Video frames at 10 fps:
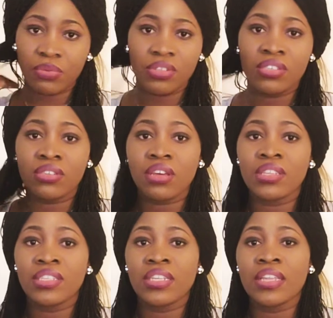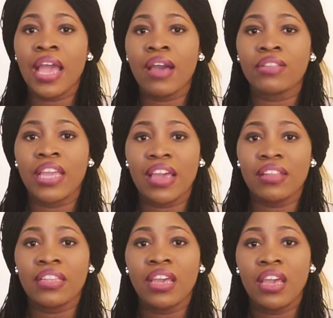they were discussing how they
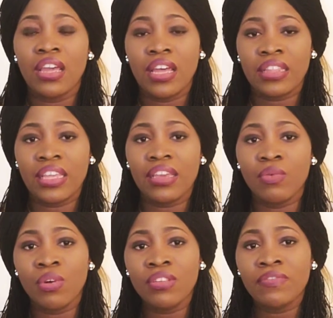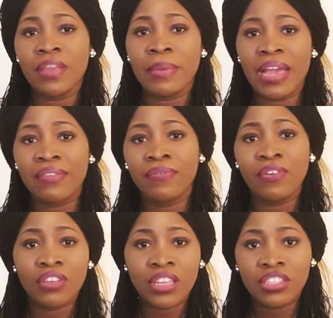had, I think one of them had
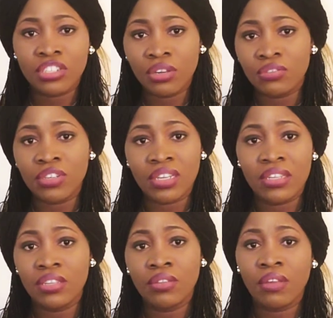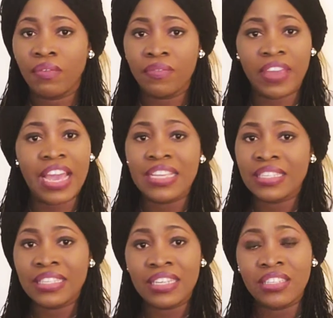4 children via
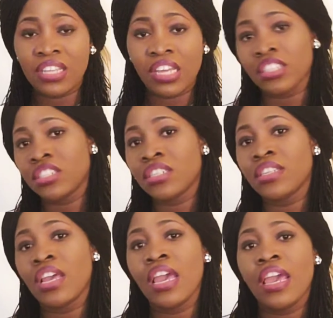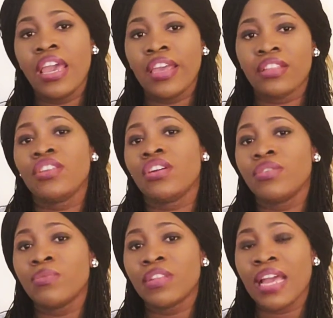C-section and the
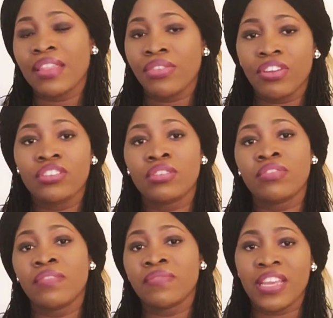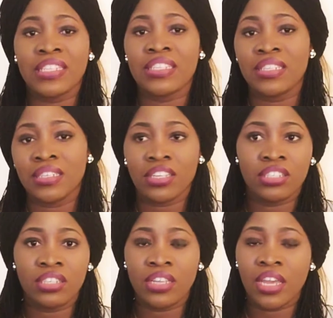other one had 3 children via
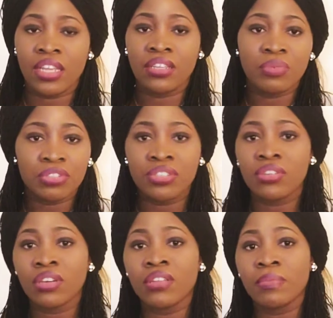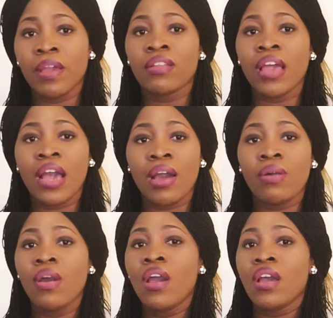C-section, and they were just talking about
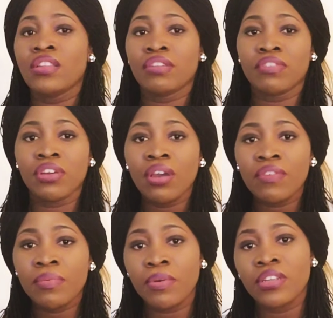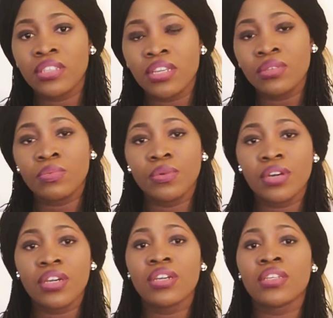how their recovery process
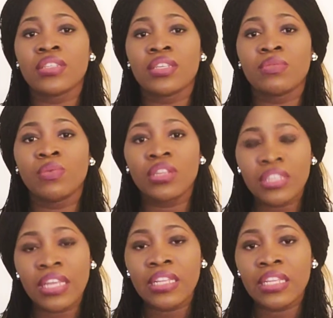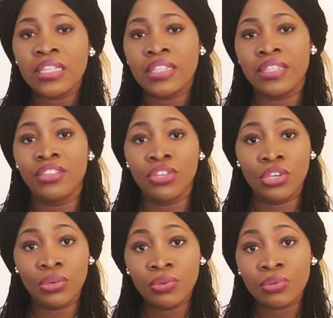was and what they
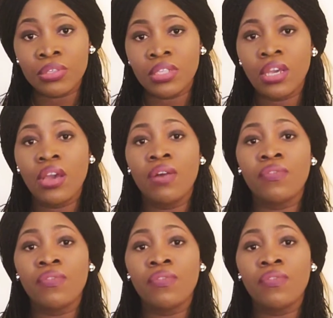used